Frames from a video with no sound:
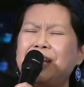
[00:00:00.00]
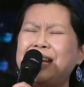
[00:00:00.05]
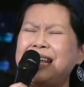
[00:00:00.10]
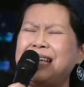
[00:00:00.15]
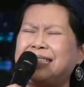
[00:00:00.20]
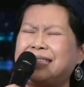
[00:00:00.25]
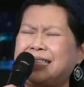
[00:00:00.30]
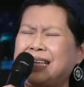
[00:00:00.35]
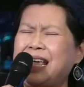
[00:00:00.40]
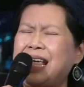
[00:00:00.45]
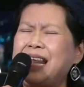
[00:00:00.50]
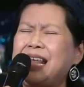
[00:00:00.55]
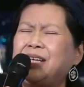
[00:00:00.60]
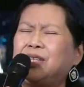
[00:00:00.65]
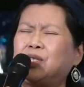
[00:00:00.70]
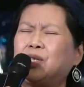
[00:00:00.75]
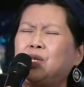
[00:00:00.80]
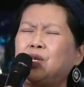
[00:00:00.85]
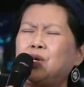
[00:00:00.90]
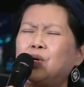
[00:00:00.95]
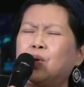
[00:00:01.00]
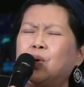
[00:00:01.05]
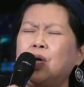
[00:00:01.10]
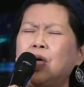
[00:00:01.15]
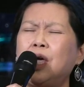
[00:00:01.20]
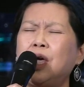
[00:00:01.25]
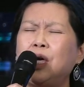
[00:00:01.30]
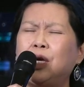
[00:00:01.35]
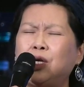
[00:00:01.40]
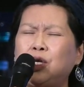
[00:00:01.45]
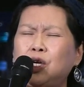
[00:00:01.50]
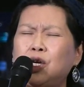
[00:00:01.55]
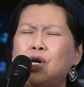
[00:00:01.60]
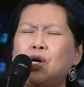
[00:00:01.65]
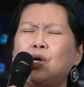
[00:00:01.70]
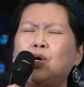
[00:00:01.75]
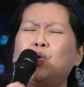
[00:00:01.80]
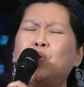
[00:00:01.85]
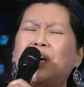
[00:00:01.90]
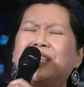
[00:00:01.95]
release healing to you.
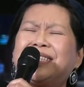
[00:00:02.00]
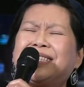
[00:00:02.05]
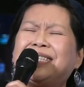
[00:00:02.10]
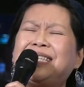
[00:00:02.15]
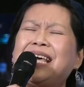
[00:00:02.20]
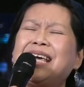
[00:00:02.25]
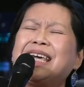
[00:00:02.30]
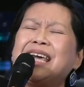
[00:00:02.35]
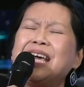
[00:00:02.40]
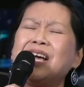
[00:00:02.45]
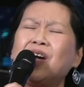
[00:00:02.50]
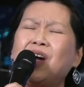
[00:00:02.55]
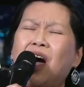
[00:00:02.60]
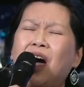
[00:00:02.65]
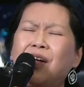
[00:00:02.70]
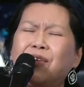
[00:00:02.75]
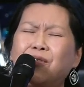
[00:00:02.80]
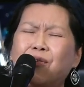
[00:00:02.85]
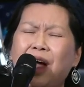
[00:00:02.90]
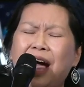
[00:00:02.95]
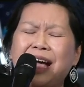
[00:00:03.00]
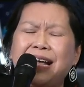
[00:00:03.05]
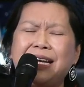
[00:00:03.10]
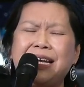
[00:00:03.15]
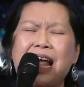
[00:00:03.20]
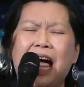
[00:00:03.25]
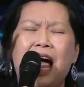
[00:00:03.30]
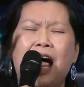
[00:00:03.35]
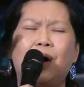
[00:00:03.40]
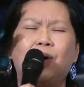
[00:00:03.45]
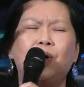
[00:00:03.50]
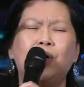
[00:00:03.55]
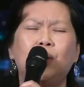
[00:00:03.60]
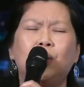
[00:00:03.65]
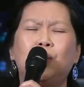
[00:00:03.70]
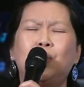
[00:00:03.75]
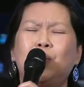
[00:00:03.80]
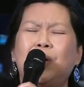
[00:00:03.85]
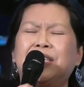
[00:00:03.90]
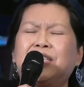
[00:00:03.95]
You who are seeking God right now,
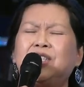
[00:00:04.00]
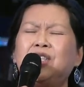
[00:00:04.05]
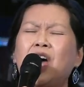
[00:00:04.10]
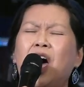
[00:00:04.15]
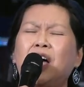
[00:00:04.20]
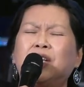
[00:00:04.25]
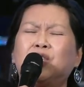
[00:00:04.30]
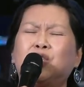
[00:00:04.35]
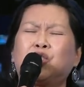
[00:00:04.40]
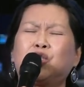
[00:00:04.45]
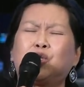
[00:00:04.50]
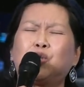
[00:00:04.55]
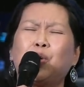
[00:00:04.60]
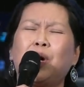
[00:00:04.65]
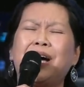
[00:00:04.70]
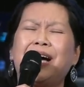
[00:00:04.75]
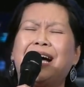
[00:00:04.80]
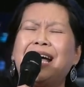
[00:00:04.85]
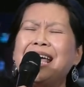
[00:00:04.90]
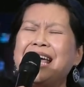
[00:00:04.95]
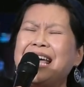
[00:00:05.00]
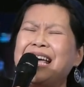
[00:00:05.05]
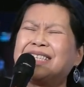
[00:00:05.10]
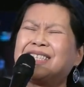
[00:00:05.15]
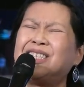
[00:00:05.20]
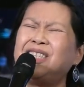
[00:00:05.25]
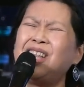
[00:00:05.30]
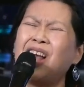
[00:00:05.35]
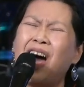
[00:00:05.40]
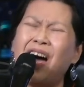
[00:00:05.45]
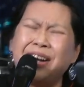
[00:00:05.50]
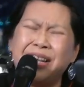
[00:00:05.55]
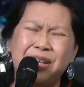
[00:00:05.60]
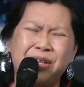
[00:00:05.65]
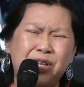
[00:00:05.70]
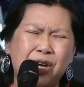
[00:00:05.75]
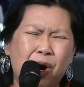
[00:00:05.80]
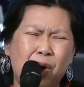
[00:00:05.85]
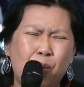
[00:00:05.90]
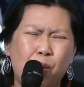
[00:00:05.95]
who is not sure, it's not
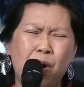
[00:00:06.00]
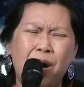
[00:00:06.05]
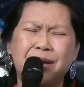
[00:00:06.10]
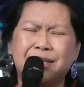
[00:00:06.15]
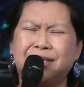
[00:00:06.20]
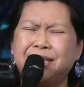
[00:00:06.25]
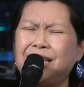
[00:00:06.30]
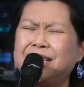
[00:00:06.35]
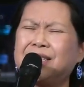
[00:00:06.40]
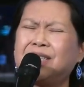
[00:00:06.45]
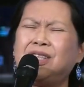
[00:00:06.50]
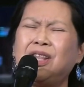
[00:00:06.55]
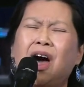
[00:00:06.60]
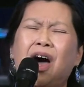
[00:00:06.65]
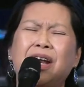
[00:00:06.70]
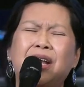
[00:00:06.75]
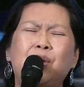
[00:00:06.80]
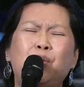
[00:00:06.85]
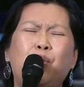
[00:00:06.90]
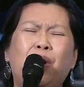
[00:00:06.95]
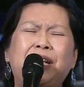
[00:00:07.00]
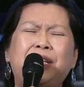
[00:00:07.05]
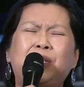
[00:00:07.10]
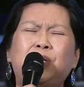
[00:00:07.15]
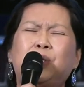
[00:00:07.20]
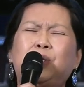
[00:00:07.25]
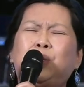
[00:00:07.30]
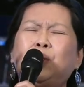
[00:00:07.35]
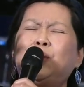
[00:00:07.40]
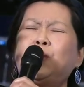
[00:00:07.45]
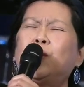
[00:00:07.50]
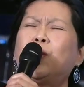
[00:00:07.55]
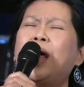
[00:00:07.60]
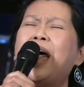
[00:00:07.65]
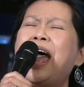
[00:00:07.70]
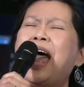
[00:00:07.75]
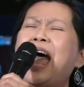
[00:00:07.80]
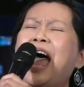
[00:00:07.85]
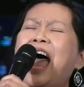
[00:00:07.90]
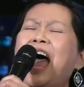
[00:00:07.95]
in your works, it's not in what you do.
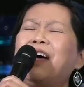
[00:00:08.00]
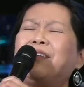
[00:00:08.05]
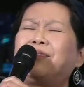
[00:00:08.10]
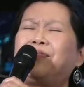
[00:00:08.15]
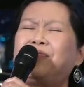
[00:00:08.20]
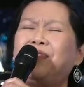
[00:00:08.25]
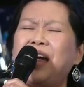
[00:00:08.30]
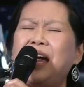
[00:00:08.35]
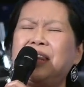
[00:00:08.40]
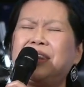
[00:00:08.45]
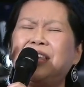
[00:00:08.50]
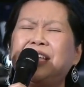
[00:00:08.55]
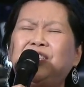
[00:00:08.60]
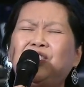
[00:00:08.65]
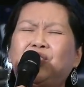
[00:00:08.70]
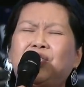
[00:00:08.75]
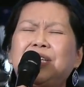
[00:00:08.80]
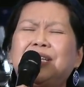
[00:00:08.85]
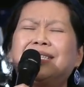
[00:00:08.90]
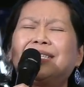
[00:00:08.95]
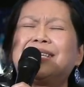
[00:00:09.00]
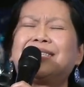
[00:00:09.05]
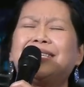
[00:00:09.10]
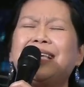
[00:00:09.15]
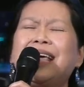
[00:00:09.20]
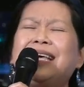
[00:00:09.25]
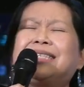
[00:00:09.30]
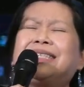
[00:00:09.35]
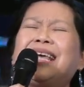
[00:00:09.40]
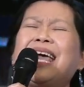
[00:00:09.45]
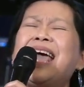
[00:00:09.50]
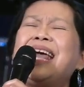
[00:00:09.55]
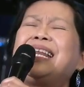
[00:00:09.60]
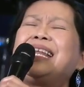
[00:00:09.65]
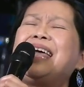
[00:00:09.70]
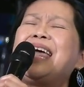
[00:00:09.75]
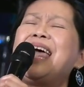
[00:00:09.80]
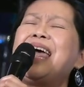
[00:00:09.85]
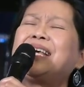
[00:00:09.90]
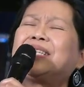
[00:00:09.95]
Have faith in Jesus. It's
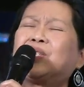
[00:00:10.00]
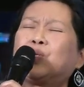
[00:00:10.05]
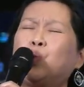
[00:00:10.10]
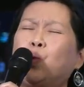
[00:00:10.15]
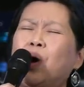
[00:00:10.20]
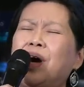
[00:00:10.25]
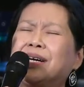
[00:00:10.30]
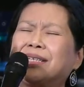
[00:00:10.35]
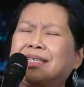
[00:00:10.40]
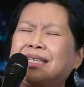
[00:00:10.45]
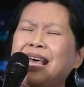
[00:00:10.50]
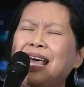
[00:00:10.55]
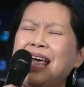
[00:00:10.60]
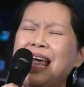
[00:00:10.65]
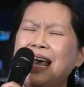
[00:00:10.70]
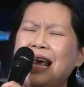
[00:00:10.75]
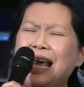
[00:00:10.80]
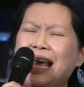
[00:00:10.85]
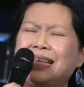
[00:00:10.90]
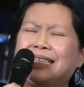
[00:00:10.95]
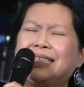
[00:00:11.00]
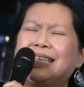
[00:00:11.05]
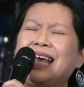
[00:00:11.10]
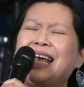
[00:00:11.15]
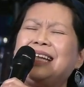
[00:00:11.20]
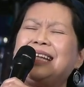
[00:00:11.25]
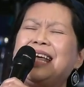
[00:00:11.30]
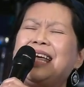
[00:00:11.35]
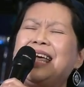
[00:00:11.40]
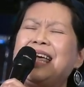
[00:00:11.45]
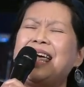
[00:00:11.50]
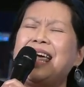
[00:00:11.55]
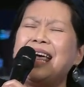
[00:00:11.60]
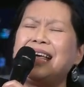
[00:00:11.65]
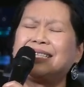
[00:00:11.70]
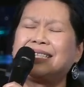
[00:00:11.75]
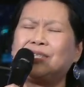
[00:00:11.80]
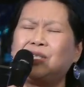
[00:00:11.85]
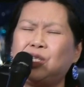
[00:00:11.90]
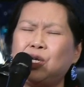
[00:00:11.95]
in His works, it's in
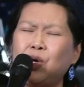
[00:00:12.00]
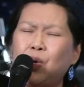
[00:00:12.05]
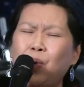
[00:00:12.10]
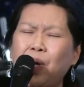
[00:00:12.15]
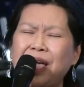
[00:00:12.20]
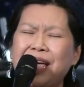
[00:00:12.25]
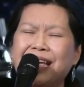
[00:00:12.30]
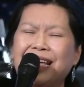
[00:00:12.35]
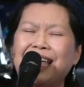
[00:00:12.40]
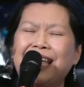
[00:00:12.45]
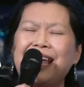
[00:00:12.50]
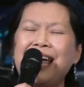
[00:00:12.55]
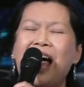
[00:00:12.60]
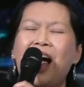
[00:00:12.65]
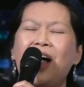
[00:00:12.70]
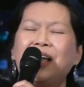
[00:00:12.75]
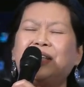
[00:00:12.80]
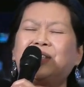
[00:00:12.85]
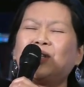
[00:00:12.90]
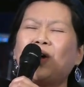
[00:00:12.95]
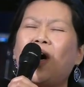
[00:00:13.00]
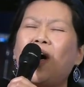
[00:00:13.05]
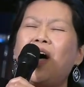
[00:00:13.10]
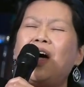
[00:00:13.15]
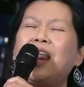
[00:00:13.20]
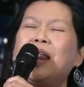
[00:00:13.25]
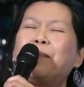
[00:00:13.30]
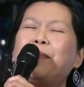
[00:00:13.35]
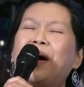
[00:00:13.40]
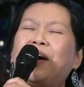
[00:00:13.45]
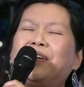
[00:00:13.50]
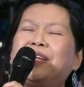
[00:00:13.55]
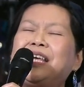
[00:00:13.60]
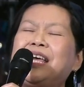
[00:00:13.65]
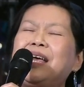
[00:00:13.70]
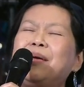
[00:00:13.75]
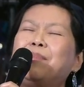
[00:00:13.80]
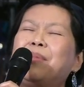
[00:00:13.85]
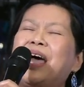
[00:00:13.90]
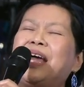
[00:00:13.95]
His doing. It's all
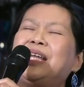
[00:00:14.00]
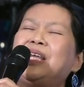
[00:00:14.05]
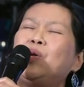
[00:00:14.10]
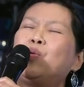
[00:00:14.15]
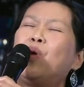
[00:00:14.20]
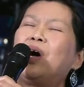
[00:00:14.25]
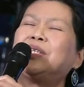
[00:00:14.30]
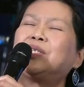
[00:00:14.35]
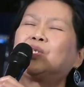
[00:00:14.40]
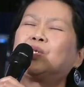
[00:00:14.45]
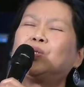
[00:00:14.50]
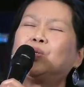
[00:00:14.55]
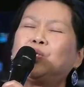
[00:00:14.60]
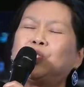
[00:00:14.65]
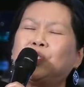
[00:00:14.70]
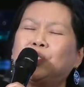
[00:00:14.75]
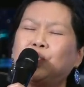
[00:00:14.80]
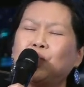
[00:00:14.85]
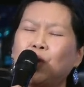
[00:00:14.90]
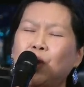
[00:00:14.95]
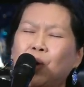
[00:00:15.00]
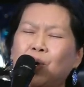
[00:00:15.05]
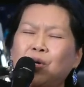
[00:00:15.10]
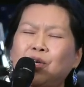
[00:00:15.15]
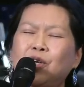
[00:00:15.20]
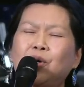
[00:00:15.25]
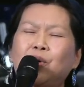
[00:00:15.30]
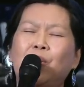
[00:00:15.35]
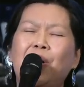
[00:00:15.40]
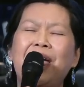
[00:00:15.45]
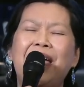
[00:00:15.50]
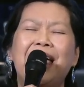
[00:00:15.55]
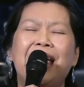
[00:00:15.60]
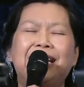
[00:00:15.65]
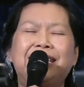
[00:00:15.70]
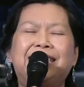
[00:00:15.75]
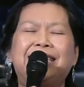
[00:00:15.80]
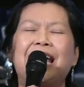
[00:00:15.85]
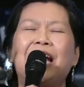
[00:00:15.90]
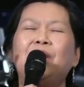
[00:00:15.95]
about Him, and He wants to show you
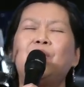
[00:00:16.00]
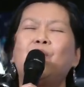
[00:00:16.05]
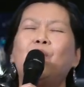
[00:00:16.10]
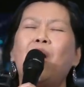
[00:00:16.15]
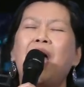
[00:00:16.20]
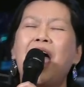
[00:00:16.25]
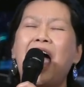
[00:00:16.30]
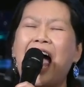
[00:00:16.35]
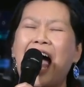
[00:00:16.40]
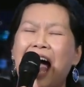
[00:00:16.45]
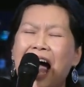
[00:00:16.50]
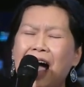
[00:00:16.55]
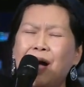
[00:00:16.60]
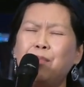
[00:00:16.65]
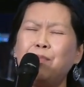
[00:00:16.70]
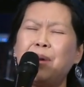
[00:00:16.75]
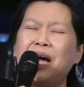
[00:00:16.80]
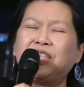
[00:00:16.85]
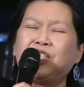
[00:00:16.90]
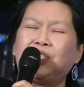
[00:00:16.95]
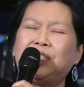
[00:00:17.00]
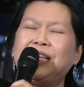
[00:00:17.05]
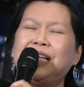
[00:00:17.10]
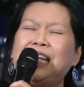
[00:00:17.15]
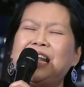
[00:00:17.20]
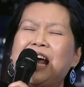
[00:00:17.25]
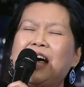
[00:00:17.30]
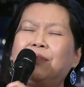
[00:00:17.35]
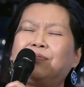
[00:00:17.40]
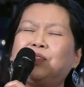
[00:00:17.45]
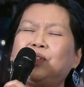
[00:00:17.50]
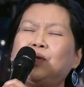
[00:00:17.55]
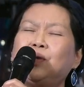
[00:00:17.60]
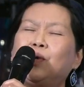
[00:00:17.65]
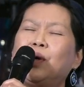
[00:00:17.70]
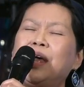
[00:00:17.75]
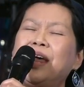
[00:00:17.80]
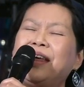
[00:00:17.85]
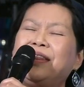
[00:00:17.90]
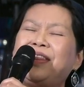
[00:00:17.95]
and tell you how much He loves
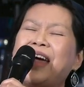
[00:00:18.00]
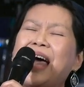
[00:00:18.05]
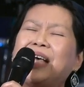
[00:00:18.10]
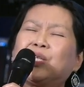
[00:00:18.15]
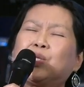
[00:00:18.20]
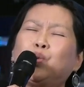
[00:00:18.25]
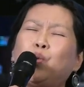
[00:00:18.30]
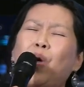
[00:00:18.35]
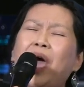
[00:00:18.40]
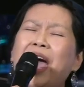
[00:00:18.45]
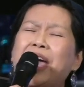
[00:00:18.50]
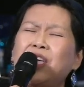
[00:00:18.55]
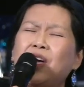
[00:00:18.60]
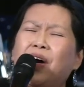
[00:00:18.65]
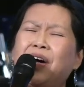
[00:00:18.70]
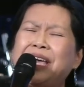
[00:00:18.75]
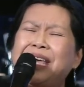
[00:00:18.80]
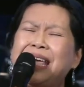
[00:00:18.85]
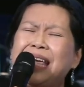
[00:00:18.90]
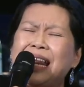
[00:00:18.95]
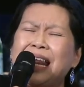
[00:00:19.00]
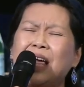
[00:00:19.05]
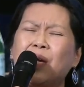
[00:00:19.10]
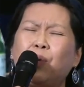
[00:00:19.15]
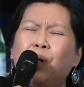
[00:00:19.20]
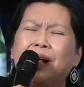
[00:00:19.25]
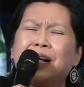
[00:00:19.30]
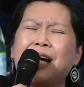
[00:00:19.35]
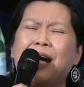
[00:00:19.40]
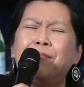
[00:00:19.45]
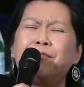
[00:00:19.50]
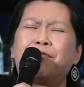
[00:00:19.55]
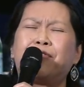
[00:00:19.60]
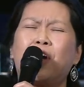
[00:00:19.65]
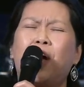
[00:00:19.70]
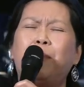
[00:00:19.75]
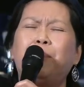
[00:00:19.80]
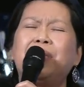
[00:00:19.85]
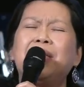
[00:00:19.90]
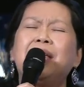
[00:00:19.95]
you. That's where your healing will come
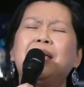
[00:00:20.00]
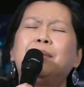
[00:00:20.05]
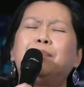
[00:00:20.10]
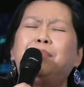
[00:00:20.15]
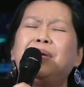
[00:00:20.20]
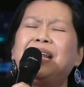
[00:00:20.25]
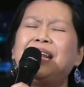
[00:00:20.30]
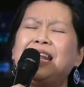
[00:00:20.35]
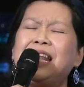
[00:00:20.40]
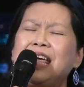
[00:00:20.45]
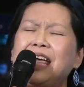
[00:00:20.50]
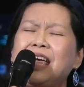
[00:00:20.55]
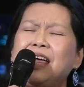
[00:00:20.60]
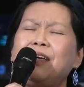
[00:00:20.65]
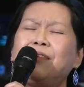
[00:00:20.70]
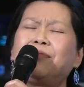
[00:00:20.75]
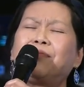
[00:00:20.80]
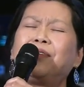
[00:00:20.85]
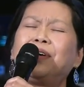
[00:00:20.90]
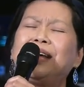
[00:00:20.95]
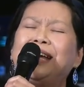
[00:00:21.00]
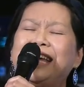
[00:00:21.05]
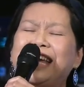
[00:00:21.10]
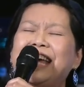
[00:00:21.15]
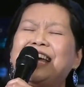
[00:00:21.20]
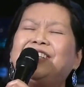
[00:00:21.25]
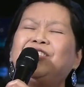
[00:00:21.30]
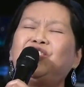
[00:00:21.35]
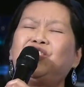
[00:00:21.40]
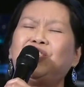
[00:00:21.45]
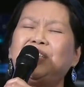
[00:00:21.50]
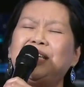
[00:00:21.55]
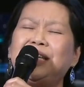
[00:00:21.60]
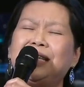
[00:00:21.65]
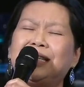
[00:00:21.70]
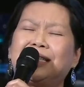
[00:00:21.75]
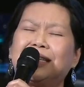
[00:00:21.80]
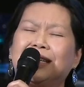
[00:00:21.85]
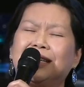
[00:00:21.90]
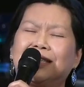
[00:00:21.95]
from. Believe in
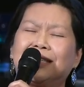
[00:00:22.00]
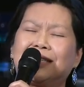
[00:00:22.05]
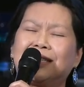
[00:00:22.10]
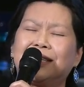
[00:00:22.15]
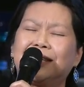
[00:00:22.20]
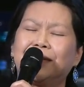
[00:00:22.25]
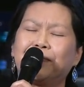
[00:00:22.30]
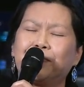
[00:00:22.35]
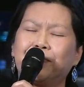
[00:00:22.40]
Jesus.